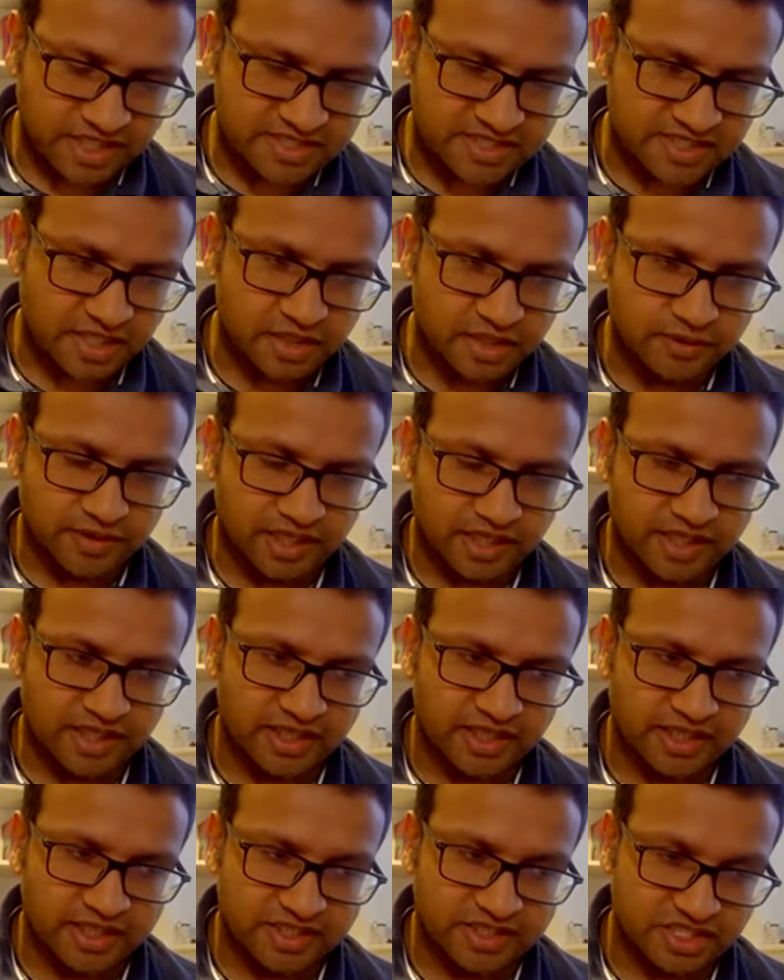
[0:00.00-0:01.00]
So
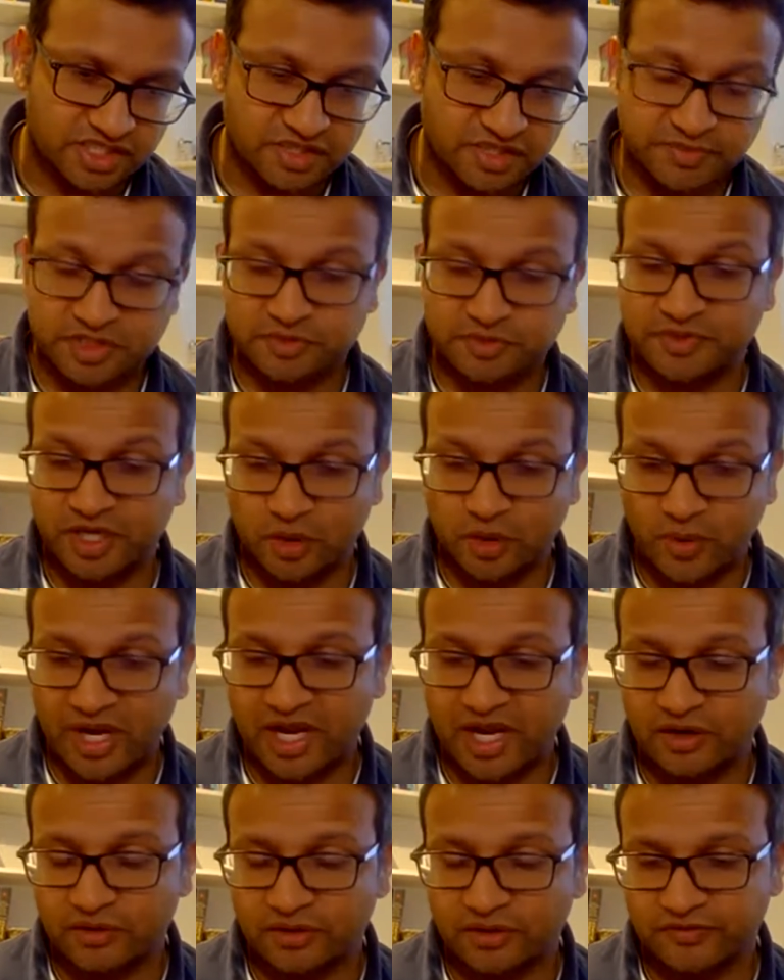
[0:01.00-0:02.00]
it's just something to be
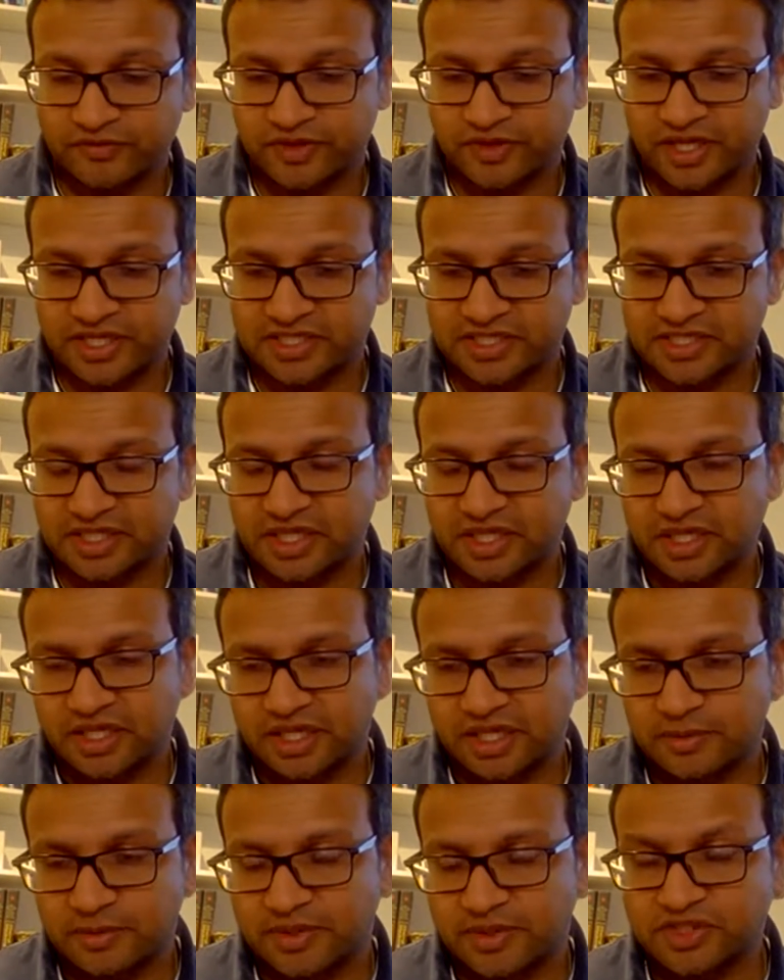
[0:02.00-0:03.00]
aware of, that
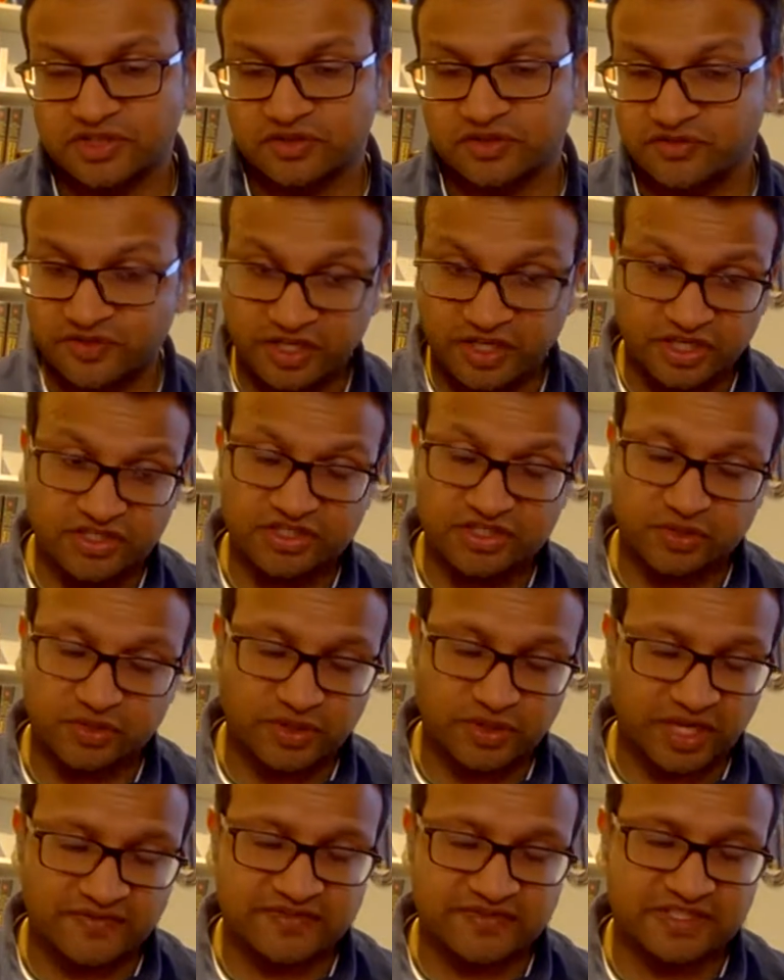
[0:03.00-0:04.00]
it's the first
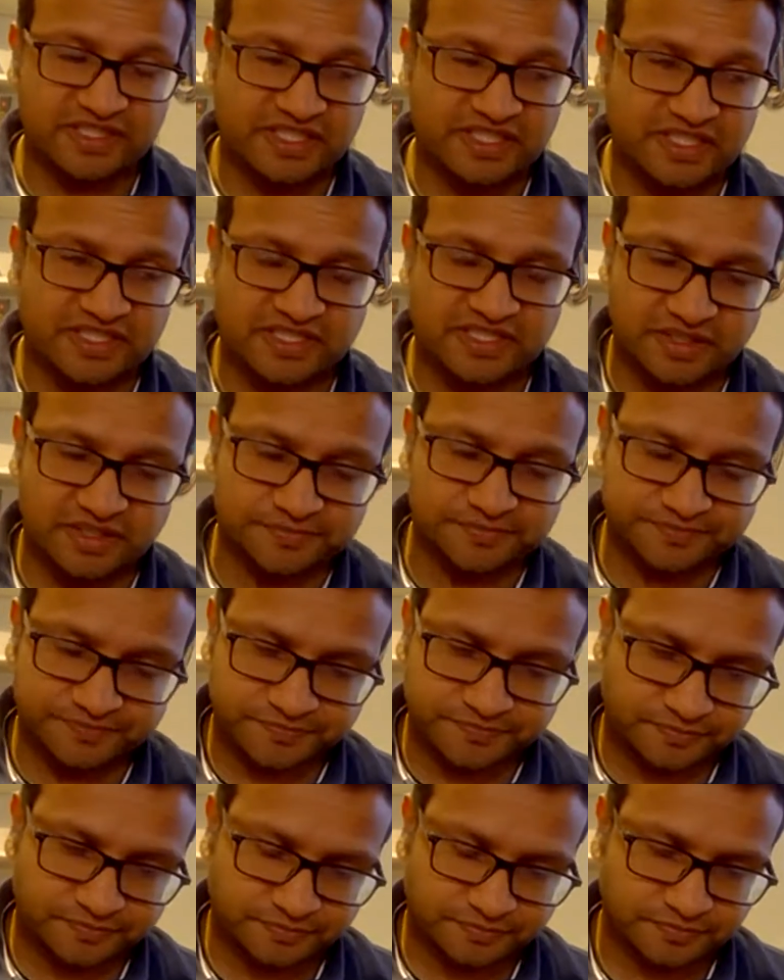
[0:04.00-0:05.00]
2 FCs that
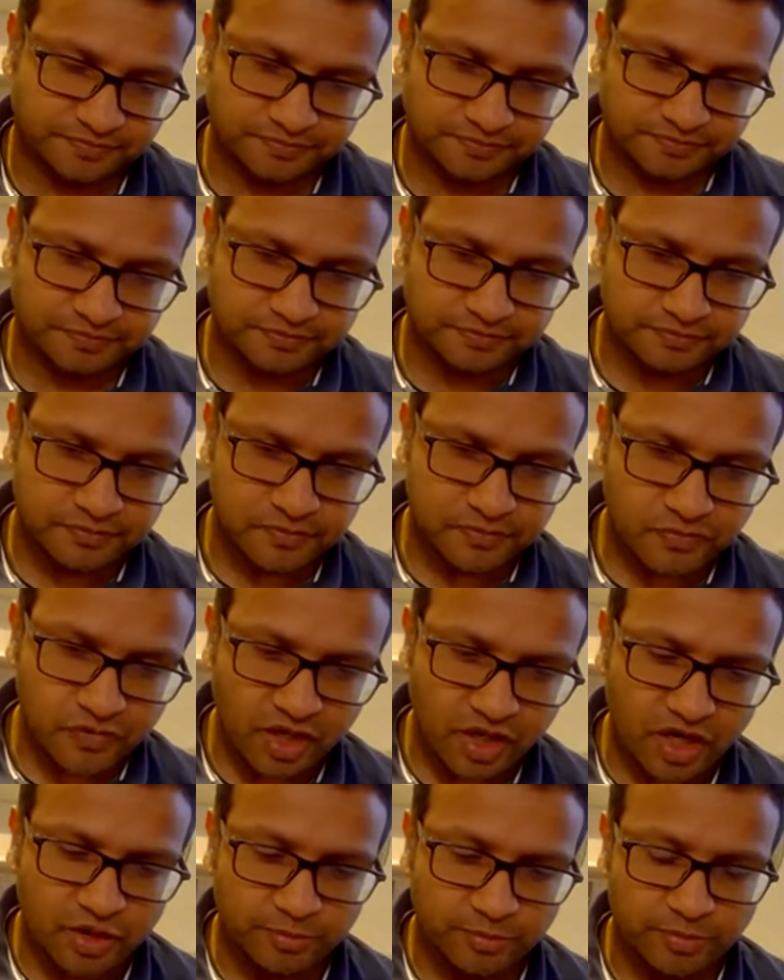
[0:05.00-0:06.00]

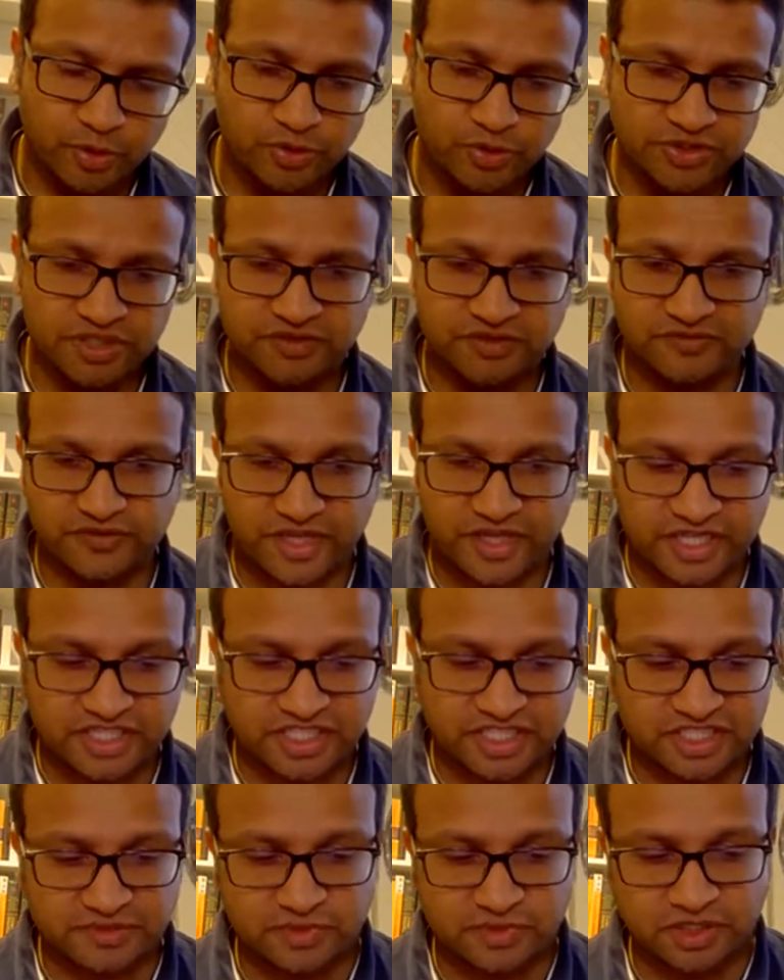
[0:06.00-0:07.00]
are important for
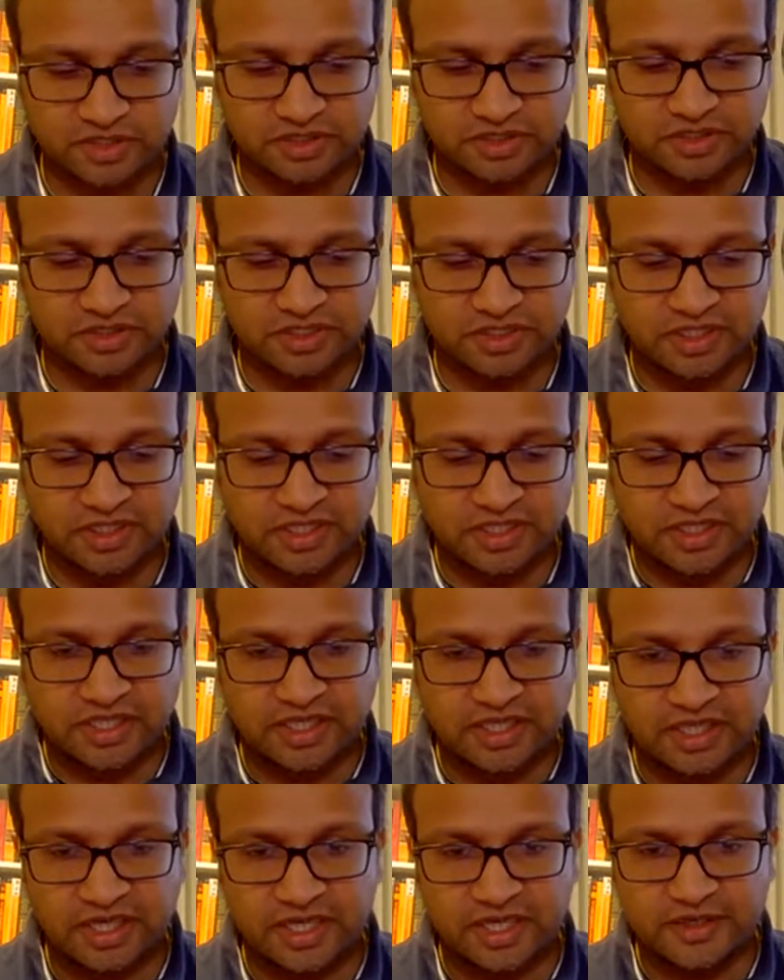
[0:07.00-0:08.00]
HSMR
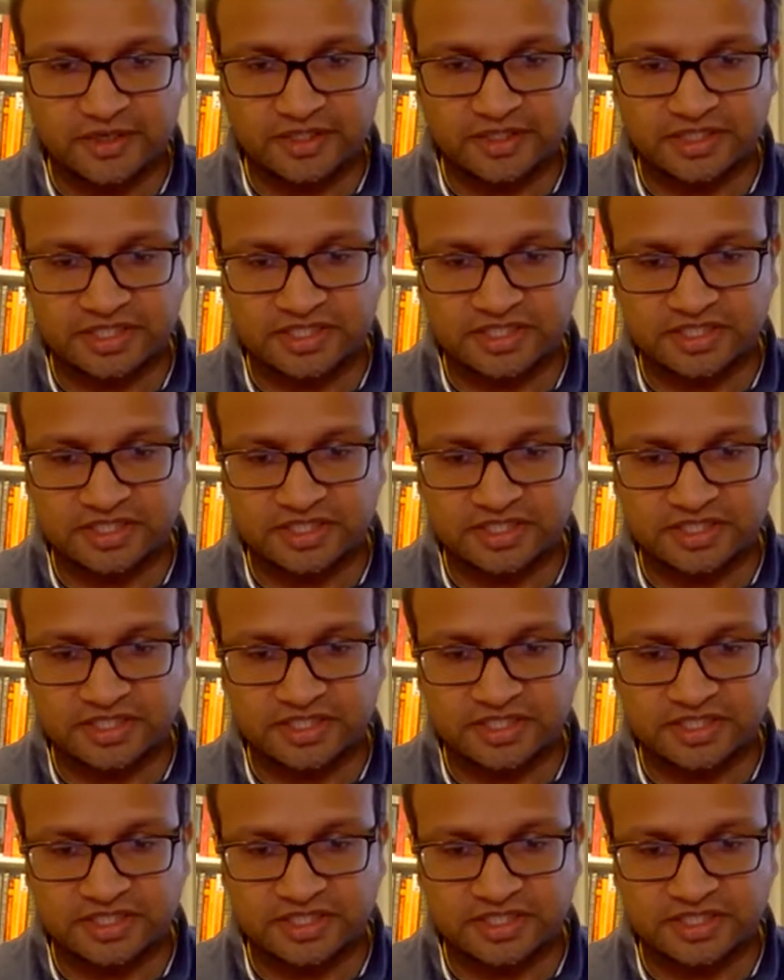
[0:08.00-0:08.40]
and